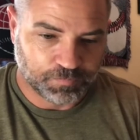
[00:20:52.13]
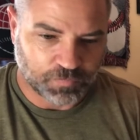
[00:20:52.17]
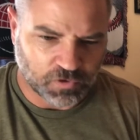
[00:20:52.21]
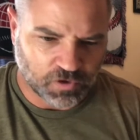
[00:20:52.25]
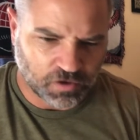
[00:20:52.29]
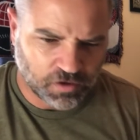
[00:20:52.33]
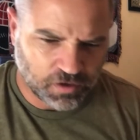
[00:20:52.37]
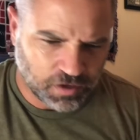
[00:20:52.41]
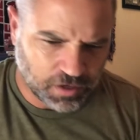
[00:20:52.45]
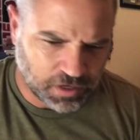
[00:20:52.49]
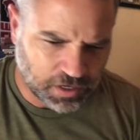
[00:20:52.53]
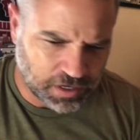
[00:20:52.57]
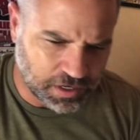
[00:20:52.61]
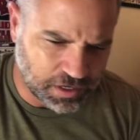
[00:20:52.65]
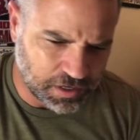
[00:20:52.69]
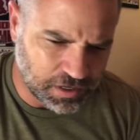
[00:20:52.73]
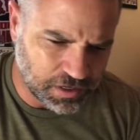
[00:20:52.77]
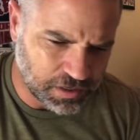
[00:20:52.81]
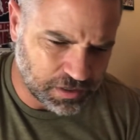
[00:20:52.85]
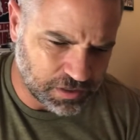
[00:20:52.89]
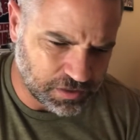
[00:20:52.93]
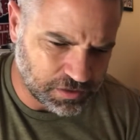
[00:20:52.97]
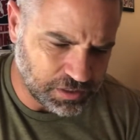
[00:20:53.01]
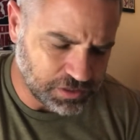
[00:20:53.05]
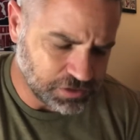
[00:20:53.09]

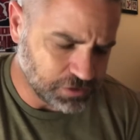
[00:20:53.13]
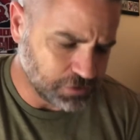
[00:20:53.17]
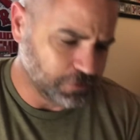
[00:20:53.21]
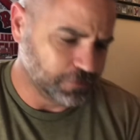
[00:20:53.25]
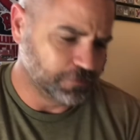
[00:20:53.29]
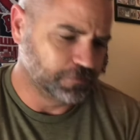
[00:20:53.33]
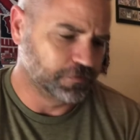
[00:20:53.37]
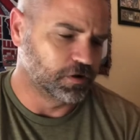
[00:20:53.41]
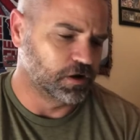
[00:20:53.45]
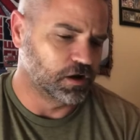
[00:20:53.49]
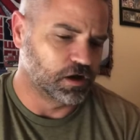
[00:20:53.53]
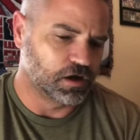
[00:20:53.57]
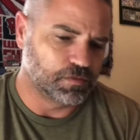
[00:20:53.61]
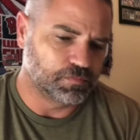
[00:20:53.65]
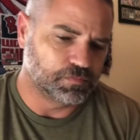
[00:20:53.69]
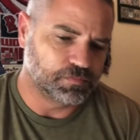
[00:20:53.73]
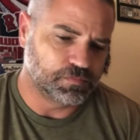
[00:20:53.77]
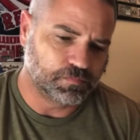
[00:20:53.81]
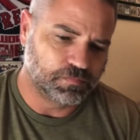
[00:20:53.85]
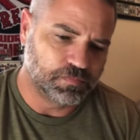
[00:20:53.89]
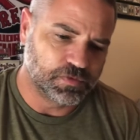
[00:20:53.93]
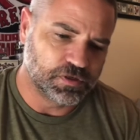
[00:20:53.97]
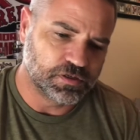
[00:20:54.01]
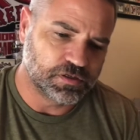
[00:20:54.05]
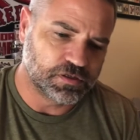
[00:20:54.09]
Uh, these are from
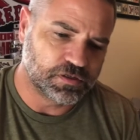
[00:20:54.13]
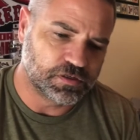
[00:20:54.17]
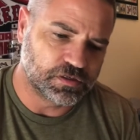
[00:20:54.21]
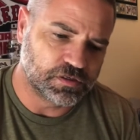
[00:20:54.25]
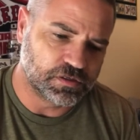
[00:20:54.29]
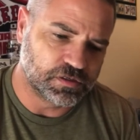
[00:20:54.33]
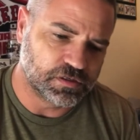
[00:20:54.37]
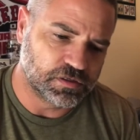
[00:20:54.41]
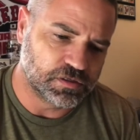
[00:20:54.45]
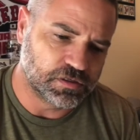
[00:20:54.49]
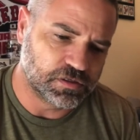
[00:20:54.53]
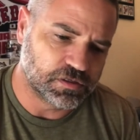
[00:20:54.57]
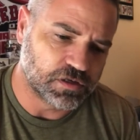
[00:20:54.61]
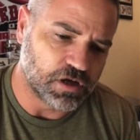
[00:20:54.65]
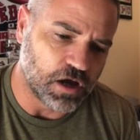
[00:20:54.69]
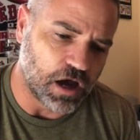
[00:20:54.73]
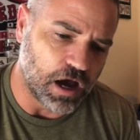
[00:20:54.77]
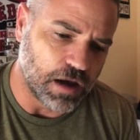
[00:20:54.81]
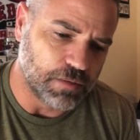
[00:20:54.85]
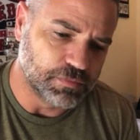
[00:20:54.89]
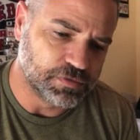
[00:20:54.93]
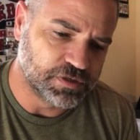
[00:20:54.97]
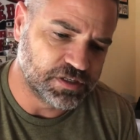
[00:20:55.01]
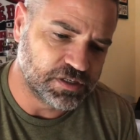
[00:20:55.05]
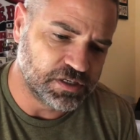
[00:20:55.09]

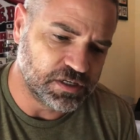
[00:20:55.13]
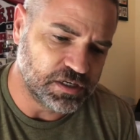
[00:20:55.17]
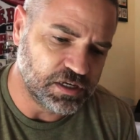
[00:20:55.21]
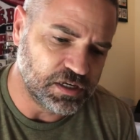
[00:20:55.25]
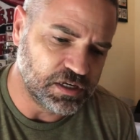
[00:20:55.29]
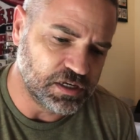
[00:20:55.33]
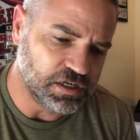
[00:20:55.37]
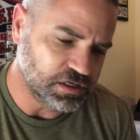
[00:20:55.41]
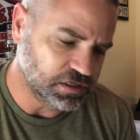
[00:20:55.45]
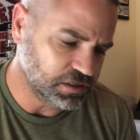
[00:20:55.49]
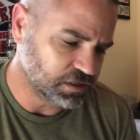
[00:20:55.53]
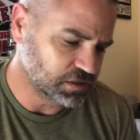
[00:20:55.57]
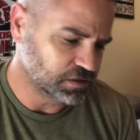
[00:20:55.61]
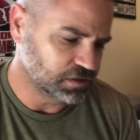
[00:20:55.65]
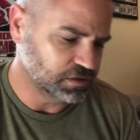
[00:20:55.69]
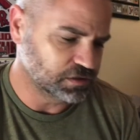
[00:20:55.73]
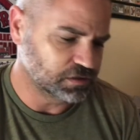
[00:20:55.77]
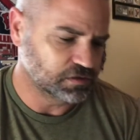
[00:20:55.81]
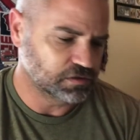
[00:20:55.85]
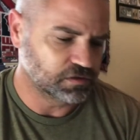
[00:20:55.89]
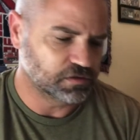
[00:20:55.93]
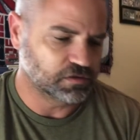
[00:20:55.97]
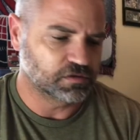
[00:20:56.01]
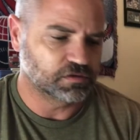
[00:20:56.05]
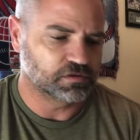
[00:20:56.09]
ComC
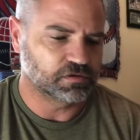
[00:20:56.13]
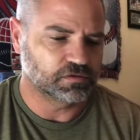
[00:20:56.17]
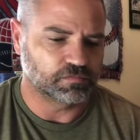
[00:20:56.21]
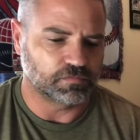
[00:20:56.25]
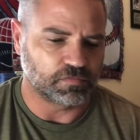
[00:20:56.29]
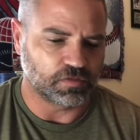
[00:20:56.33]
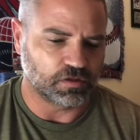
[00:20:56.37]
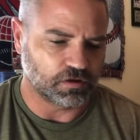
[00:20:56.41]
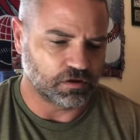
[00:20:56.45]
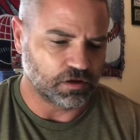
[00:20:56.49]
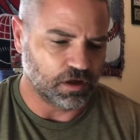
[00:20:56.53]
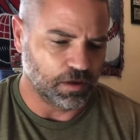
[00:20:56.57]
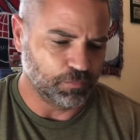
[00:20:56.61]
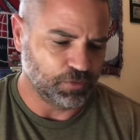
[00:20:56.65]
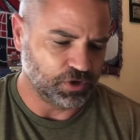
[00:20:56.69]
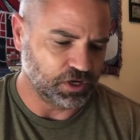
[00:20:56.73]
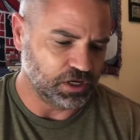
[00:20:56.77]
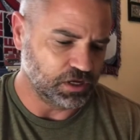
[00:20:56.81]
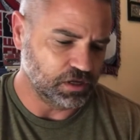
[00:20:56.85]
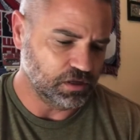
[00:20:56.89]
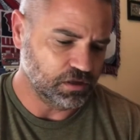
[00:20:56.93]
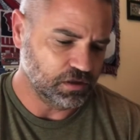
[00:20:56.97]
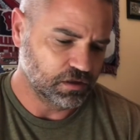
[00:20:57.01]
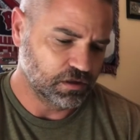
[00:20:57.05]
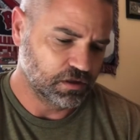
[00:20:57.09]

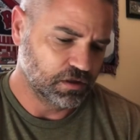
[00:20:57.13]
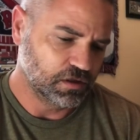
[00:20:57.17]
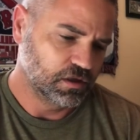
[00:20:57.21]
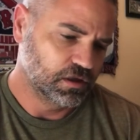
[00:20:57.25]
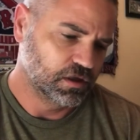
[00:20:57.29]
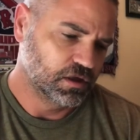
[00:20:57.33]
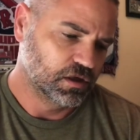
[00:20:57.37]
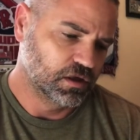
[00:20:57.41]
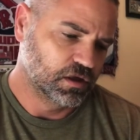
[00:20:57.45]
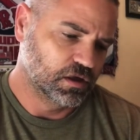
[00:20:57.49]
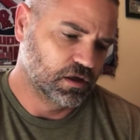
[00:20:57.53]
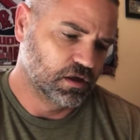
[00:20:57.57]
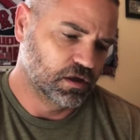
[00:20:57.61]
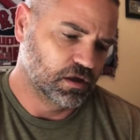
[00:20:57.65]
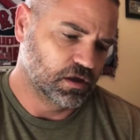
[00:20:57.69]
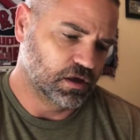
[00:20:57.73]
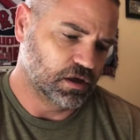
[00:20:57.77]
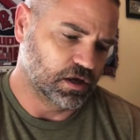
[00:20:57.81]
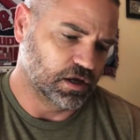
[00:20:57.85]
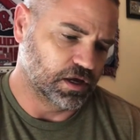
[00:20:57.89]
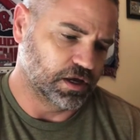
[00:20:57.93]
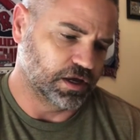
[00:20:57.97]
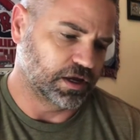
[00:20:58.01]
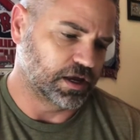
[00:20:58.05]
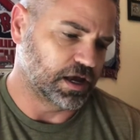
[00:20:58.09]
company. Uh,
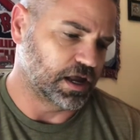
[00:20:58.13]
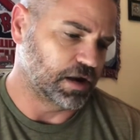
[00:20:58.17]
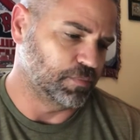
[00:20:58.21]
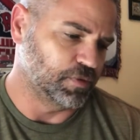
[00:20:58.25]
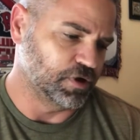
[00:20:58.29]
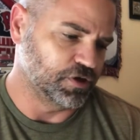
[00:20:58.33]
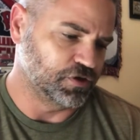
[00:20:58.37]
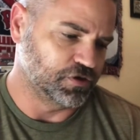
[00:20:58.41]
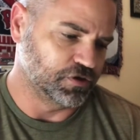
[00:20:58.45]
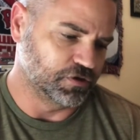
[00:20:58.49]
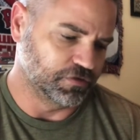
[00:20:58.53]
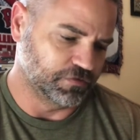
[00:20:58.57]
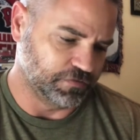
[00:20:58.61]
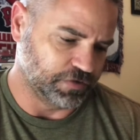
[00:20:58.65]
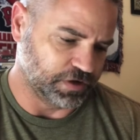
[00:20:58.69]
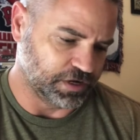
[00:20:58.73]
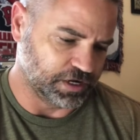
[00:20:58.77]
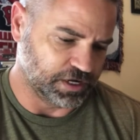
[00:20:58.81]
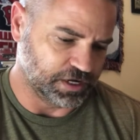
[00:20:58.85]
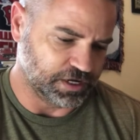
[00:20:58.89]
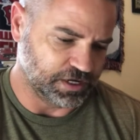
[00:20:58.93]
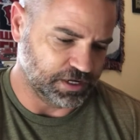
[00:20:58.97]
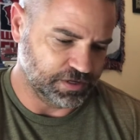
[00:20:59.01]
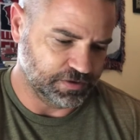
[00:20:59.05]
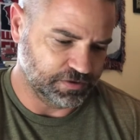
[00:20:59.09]
I got a bunch of
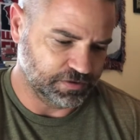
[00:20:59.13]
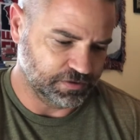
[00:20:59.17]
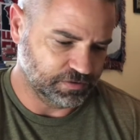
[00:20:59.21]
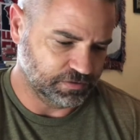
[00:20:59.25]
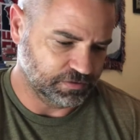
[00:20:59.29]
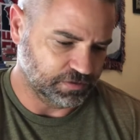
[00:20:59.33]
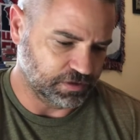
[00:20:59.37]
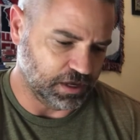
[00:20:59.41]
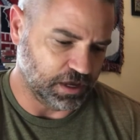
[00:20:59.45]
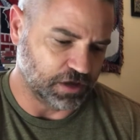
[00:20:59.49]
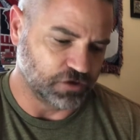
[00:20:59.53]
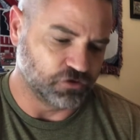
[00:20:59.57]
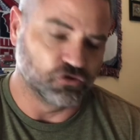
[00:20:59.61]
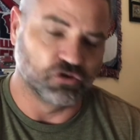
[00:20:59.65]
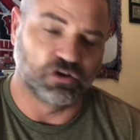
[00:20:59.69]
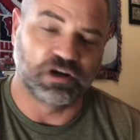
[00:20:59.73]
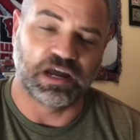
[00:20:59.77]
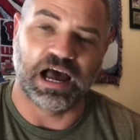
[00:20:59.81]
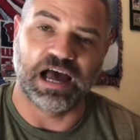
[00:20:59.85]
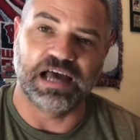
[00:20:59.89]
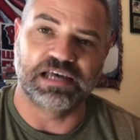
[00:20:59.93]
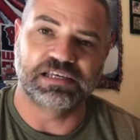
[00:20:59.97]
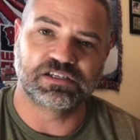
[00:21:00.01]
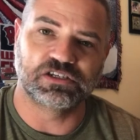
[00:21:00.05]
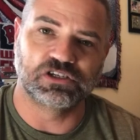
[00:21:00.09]
uh, Andrew
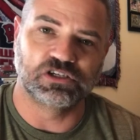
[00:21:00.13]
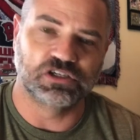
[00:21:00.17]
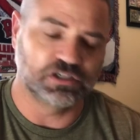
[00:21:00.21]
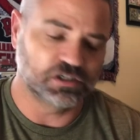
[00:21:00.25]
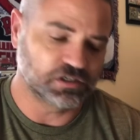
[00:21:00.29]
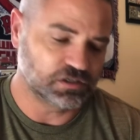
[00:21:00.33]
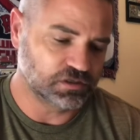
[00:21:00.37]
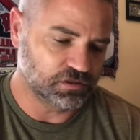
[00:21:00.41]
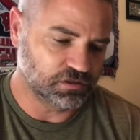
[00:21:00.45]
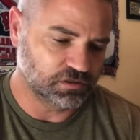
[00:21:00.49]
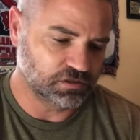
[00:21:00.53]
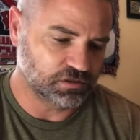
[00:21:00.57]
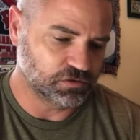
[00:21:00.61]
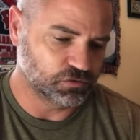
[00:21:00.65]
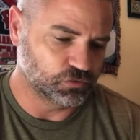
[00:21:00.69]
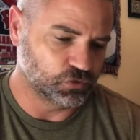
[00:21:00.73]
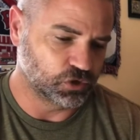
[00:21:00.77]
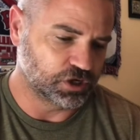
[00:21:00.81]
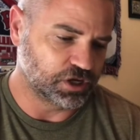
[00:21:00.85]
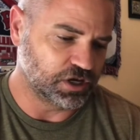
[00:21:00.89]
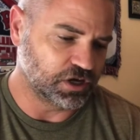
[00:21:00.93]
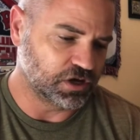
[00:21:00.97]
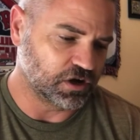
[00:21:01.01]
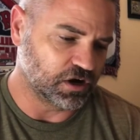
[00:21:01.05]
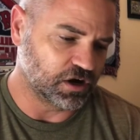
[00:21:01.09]
Knizner
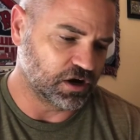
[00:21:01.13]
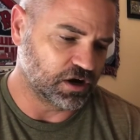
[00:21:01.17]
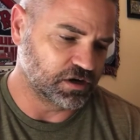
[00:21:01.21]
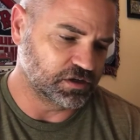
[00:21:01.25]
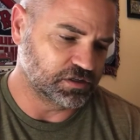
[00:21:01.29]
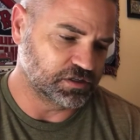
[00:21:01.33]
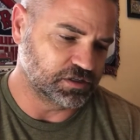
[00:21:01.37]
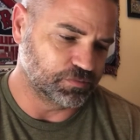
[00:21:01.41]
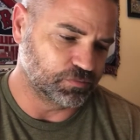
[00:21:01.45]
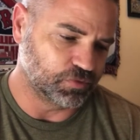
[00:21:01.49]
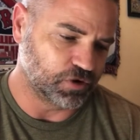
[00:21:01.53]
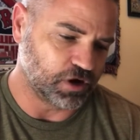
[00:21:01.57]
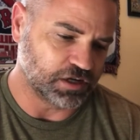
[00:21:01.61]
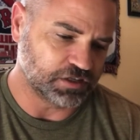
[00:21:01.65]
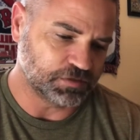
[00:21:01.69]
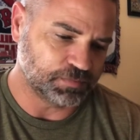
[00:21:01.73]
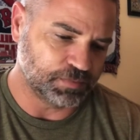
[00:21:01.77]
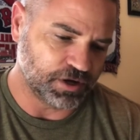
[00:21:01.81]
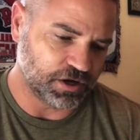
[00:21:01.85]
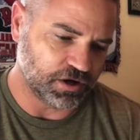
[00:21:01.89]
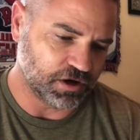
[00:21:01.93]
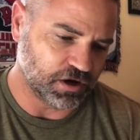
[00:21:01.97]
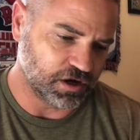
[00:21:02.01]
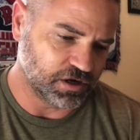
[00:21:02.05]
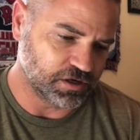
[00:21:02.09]
rookie cards and
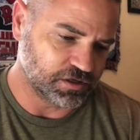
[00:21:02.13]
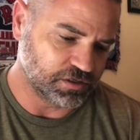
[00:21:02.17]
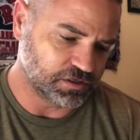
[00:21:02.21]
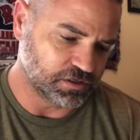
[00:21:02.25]
prospect cards.